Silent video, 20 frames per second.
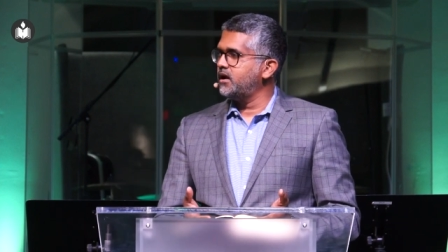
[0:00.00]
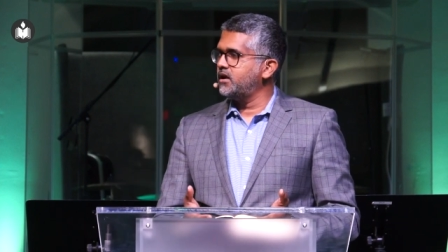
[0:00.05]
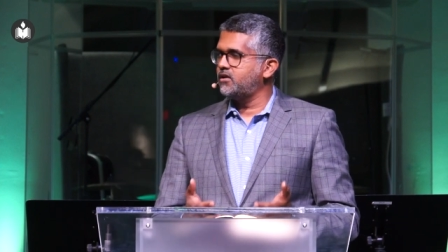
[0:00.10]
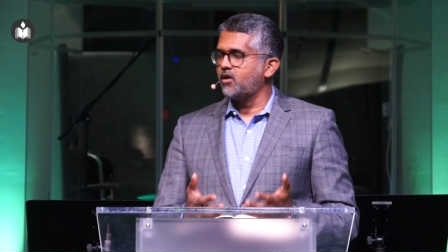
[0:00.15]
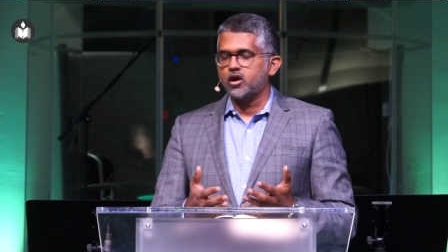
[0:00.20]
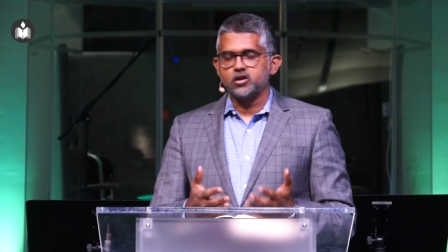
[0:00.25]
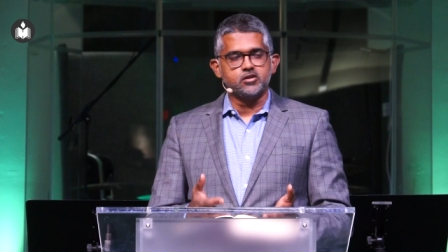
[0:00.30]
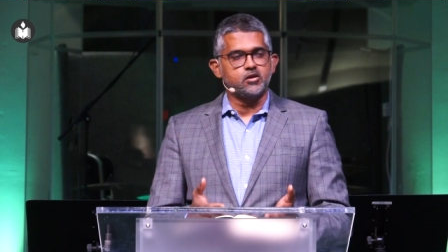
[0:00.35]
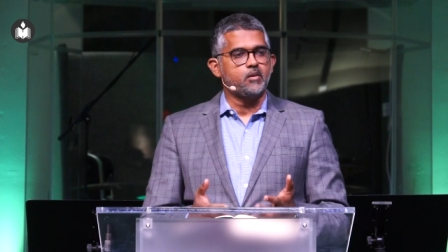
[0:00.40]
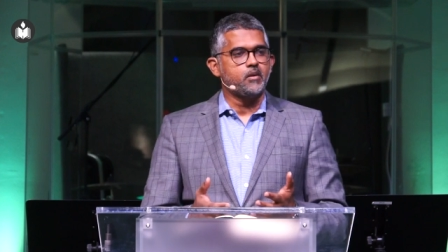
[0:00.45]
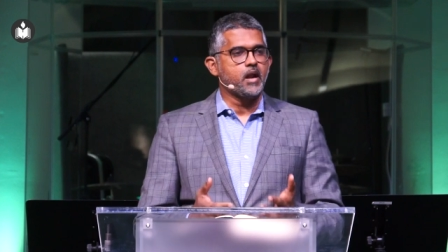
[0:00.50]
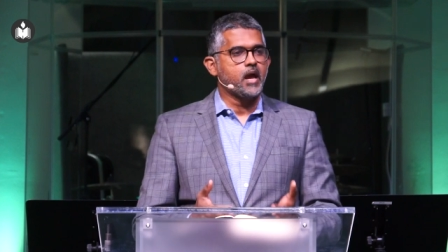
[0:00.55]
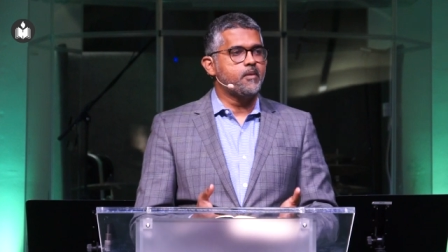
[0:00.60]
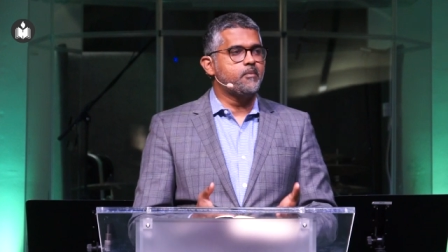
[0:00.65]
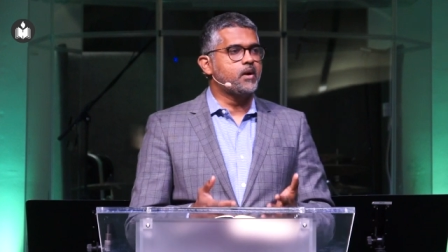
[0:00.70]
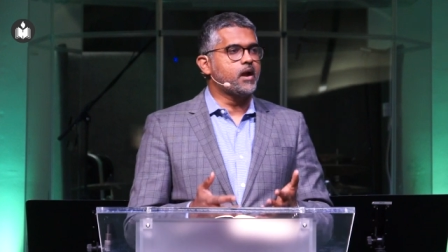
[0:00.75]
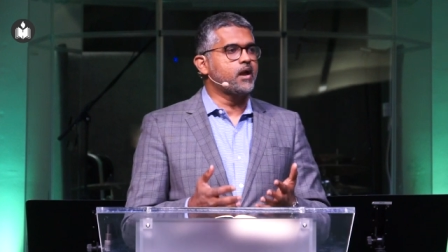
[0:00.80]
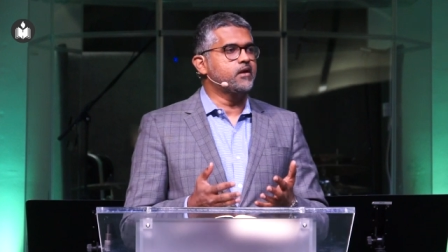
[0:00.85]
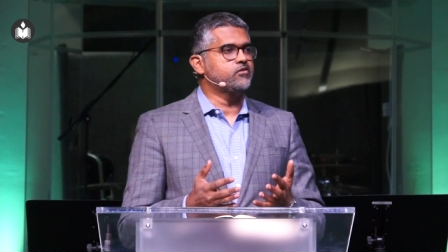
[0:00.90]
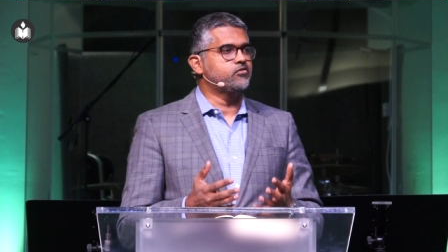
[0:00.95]
He talks about
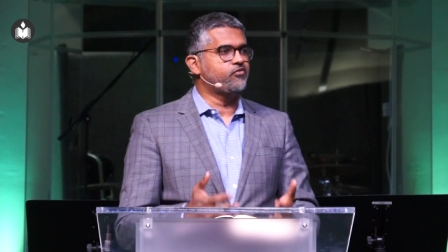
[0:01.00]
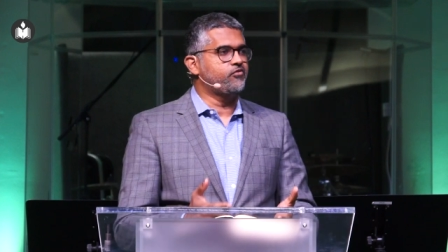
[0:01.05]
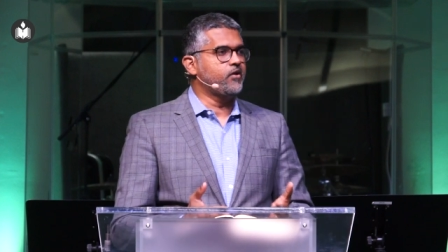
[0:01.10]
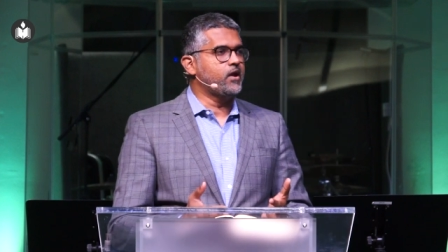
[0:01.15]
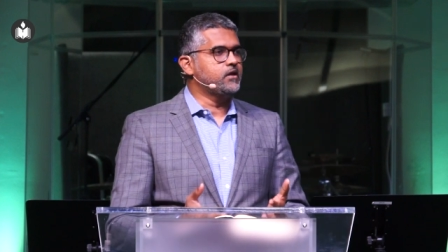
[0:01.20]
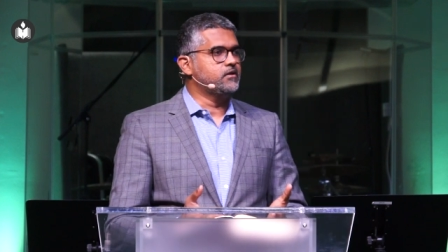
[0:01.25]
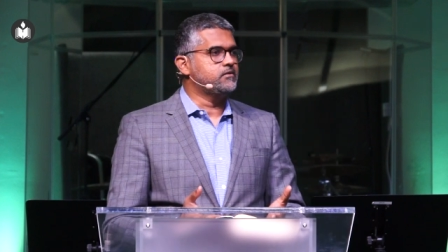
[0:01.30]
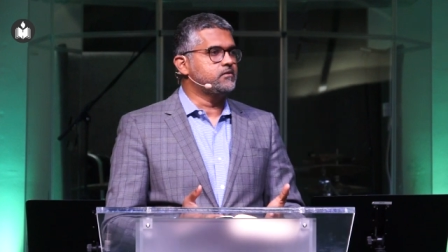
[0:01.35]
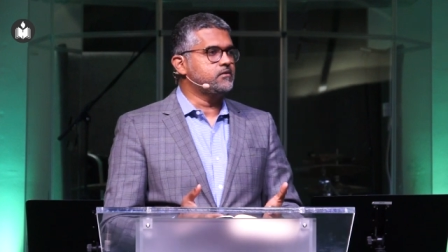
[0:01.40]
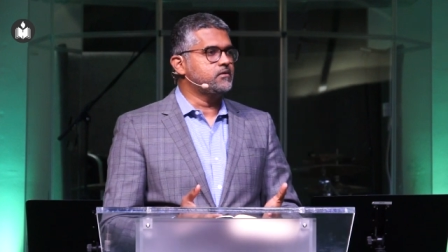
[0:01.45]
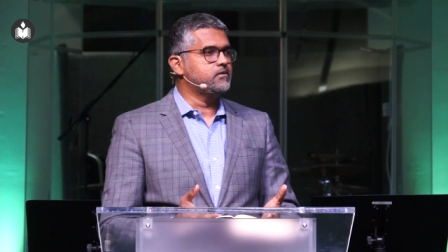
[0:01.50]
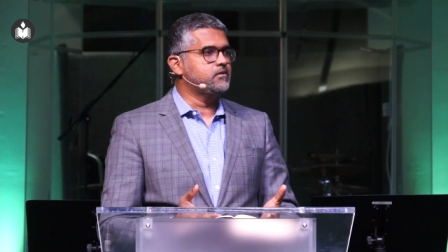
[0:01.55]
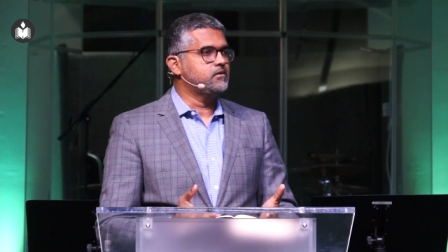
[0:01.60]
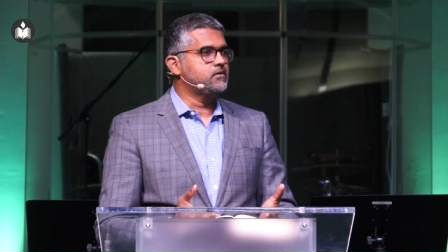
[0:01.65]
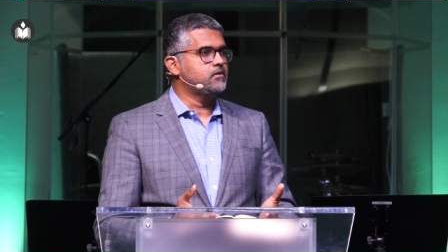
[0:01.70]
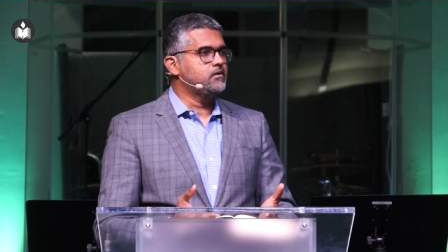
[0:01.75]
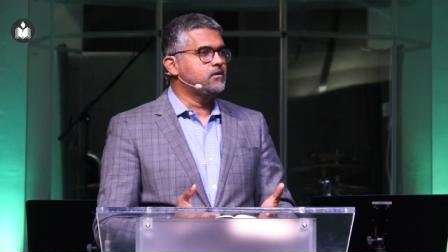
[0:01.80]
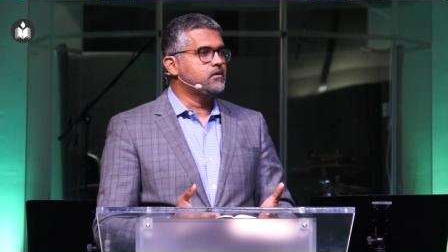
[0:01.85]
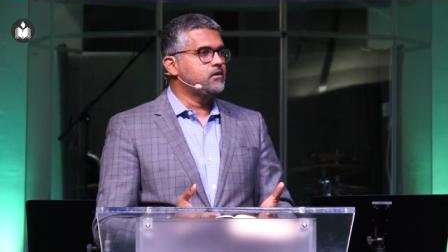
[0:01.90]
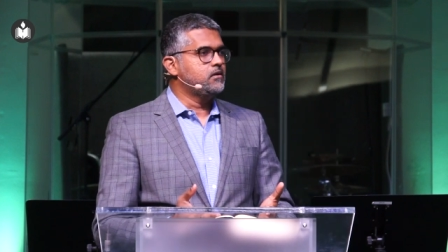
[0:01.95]
Abraham's faith,
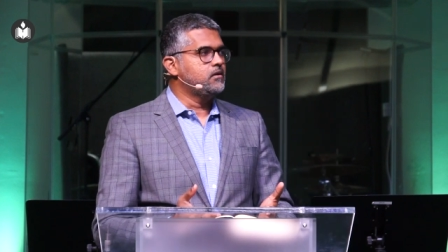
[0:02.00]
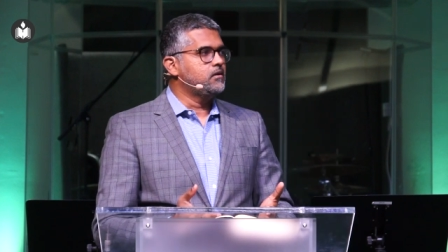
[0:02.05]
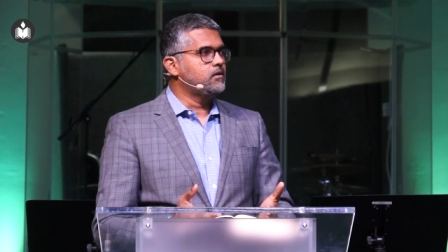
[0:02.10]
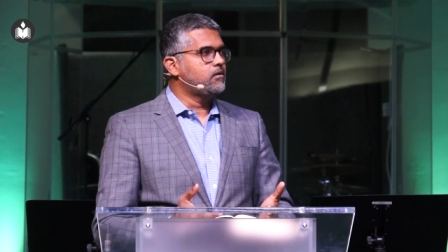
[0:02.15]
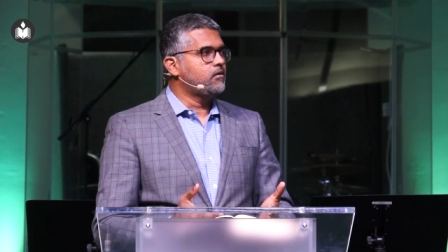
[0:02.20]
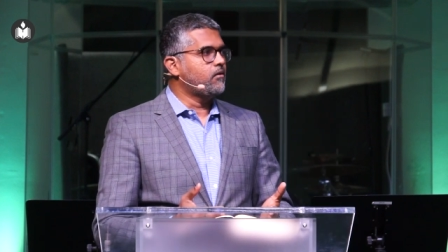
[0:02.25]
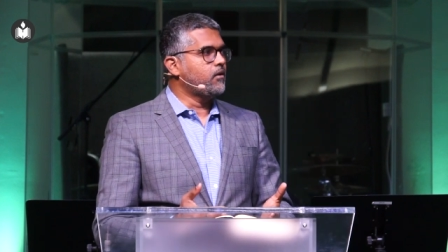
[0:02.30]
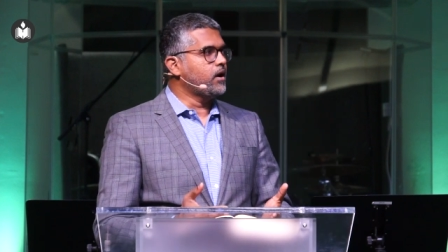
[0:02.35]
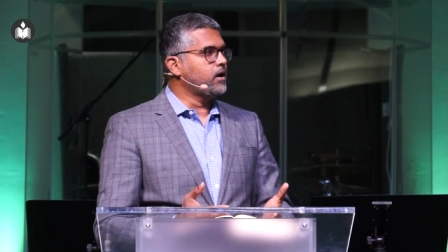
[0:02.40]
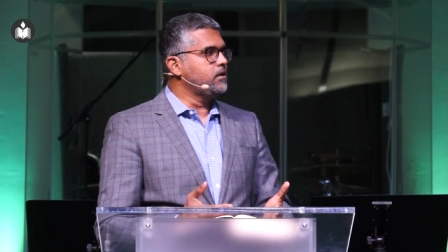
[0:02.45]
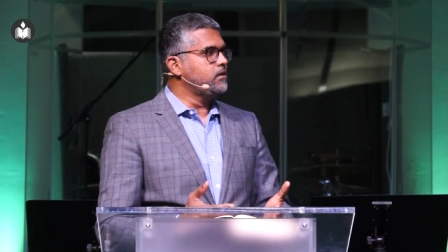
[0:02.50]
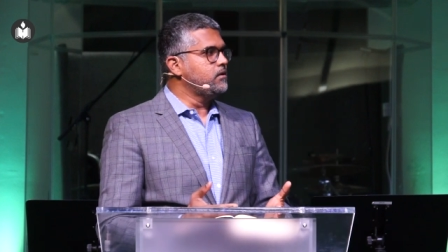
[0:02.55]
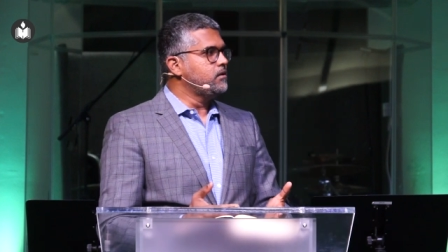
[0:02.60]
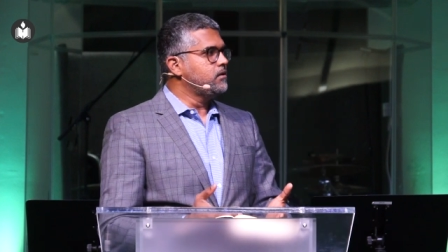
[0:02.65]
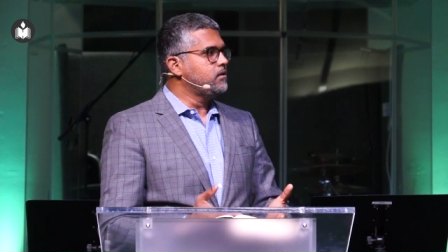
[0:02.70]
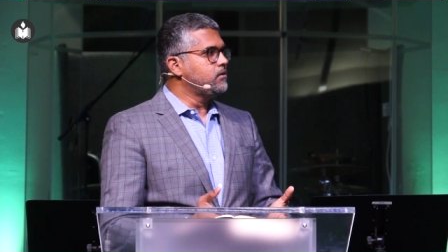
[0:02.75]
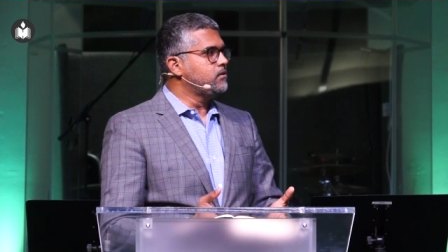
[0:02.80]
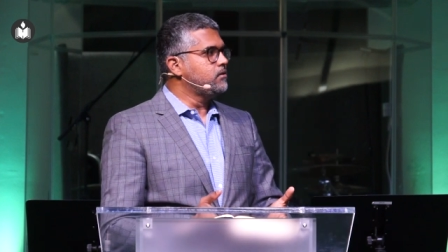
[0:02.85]
right?